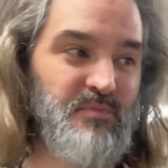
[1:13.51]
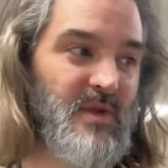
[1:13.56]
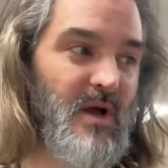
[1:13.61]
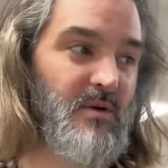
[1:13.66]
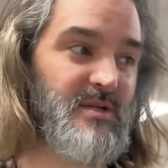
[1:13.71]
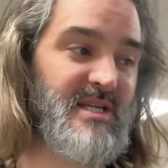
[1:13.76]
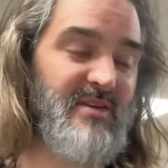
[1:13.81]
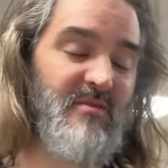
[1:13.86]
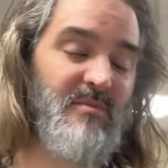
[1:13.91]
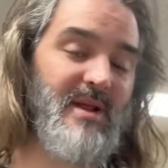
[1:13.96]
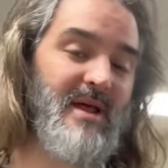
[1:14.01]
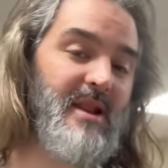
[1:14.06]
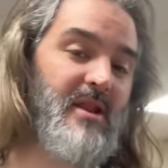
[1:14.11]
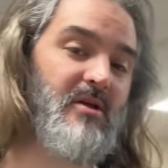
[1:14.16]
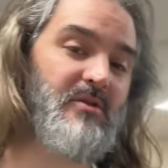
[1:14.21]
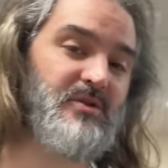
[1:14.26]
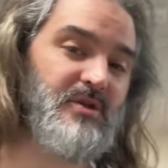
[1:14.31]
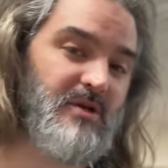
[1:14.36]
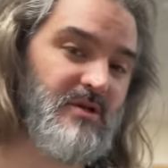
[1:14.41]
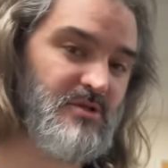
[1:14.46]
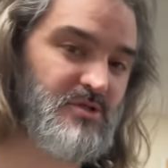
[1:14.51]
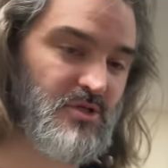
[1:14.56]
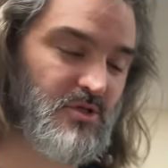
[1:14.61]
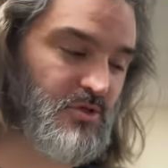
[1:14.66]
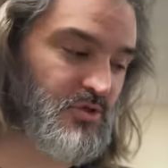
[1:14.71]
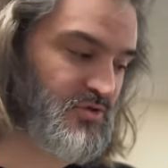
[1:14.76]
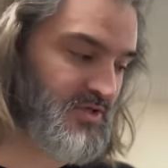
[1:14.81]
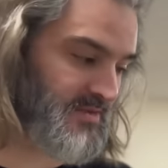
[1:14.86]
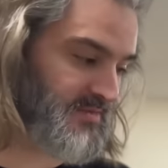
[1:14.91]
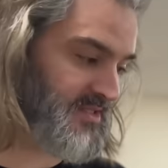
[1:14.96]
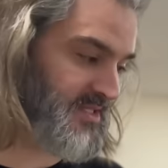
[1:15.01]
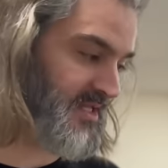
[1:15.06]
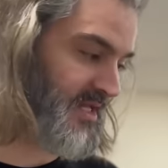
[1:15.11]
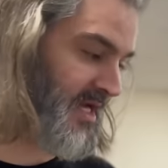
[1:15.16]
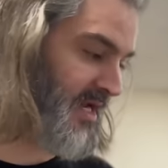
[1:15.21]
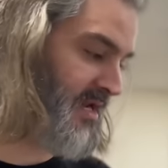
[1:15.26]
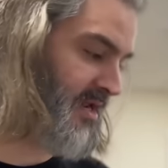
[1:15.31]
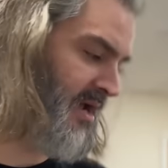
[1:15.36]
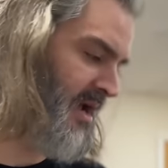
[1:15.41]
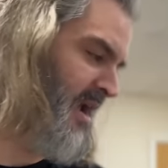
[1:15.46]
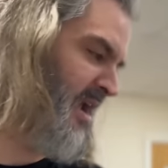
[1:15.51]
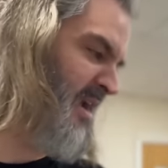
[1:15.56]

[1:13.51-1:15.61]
I was even planning on doing two trips today.